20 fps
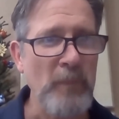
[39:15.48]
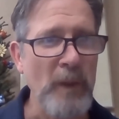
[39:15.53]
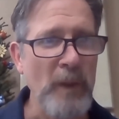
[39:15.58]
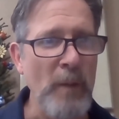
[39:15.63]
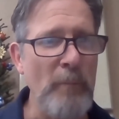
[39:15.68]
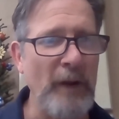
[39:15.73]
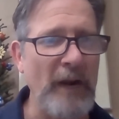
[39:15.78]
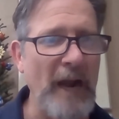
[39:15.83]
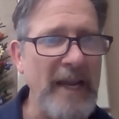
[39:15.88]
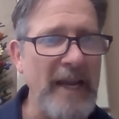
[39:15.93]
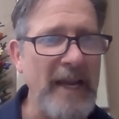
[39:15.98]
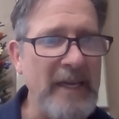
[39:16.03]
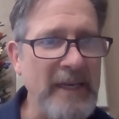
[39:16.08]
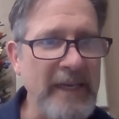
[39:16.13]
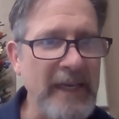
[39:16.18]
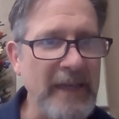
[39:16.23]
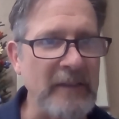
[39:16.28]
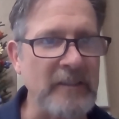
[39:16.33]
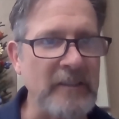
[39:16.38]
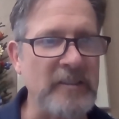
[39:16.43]
But I can
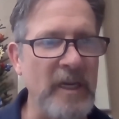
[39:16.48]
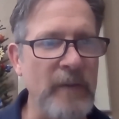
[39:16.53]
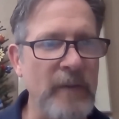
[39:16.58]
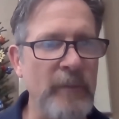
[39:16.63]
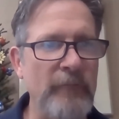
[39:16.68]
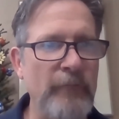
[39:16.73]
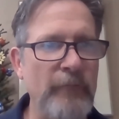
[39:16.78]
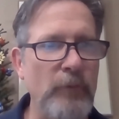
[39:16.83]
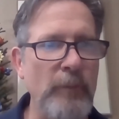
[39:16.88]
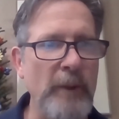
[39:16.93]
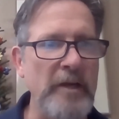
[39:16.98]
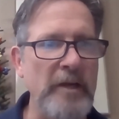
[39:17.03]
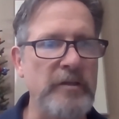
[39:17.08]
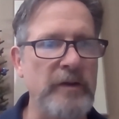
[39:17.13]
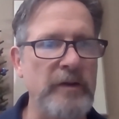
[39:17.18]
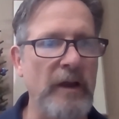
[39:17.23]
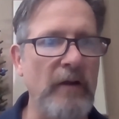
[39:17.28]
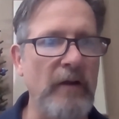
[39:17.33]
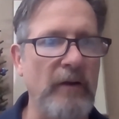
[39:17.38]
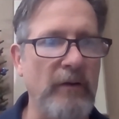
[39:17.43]
get the same information
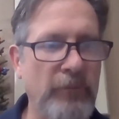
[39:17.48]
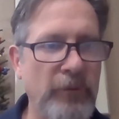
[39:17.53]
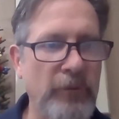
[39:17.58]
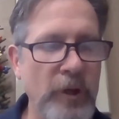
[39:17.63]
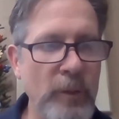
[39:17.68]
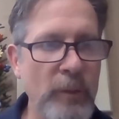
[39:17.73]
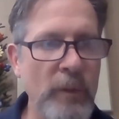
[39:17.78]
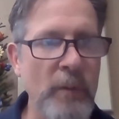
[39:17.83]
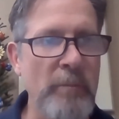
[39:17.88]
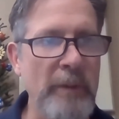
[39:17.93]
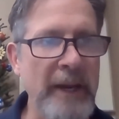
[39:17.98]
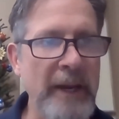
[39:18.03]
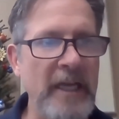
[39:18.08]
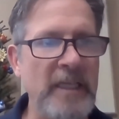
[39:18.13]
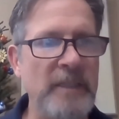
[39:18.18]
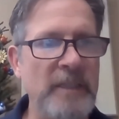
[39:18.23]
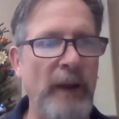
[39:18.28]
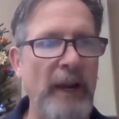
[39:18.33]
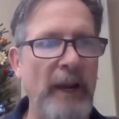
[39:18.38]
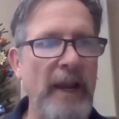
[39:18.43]
out of human
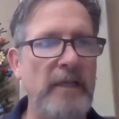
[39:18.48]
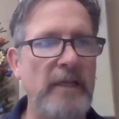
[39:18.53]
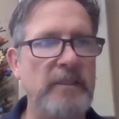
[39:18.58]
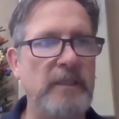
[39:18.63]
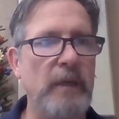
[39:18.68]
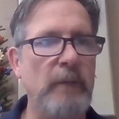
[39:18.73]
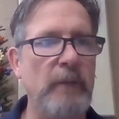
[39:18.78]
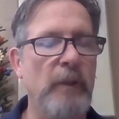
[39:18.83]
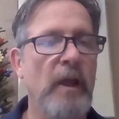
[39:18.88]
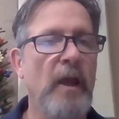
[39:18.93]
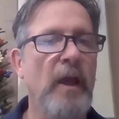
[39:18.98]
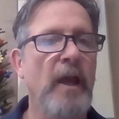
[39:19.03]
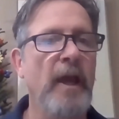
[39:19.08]
beings by asking,